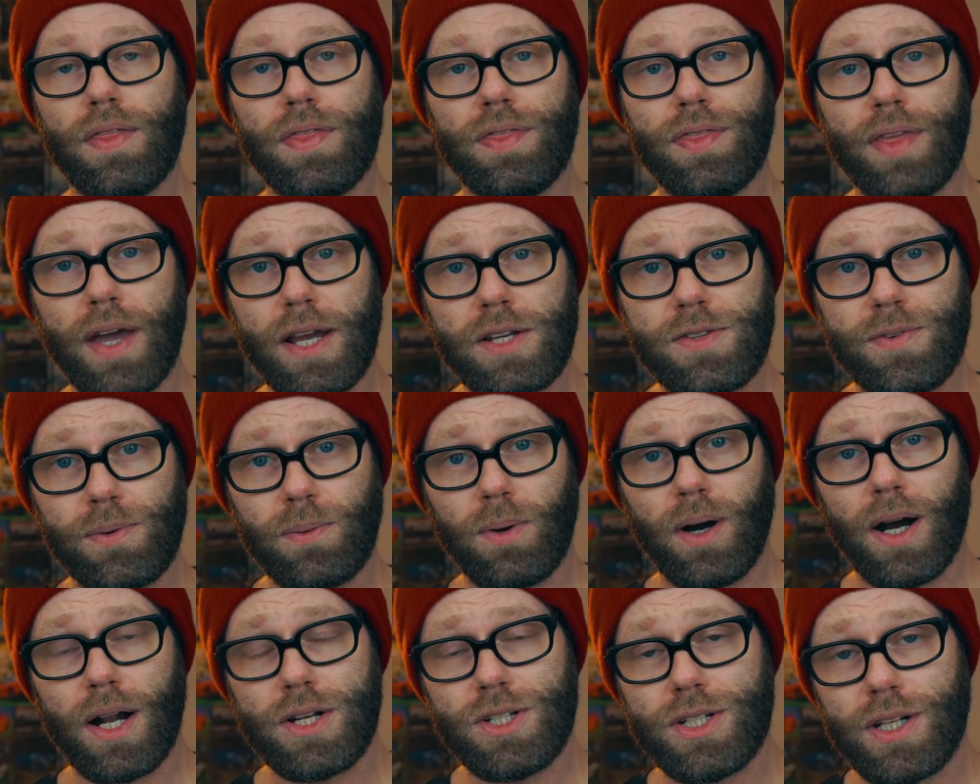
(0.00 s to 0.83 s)
thanks for
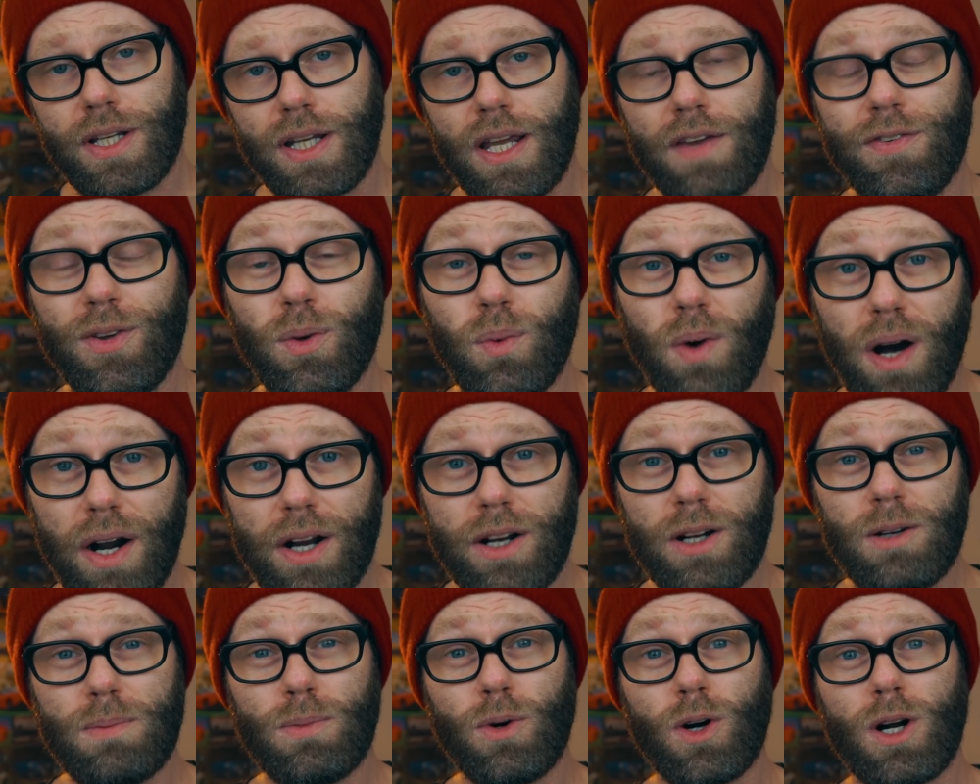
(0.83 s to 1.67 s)
watching. If you want to
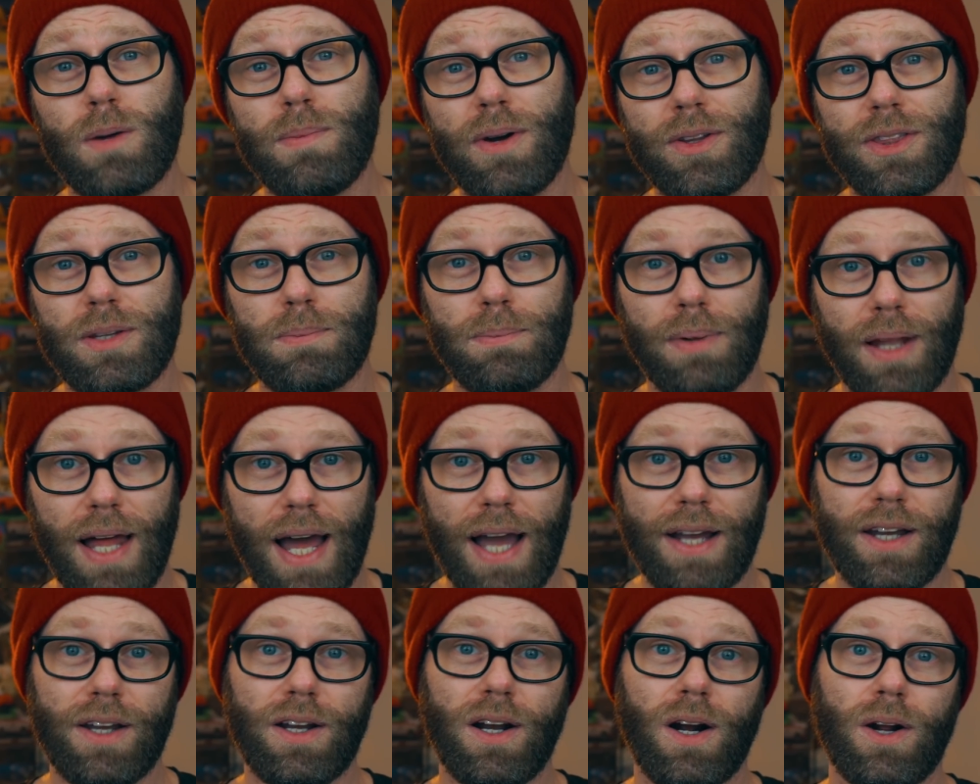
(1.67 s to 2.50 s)
know more about the
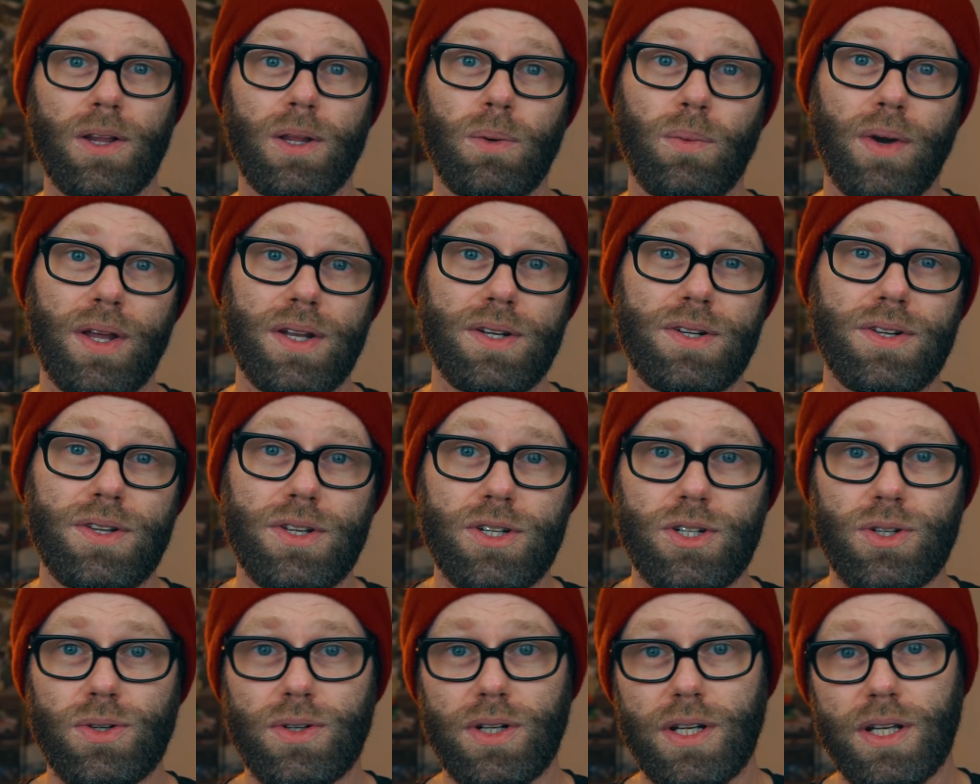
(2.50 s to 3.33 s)
black car that went into the
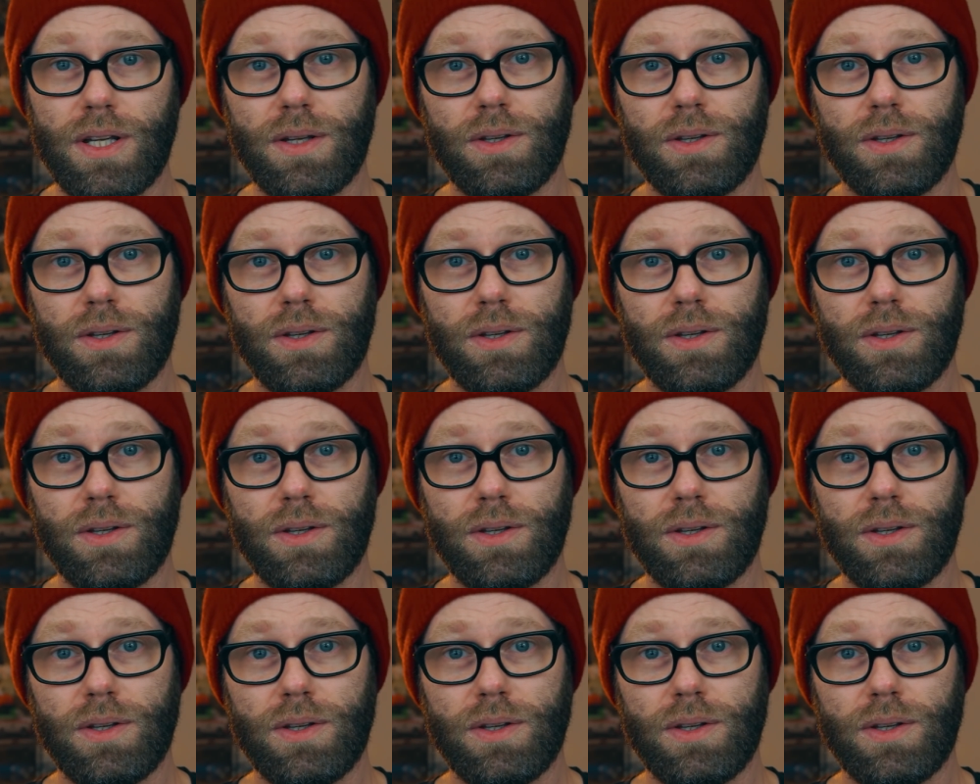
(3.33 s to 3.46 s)
tree,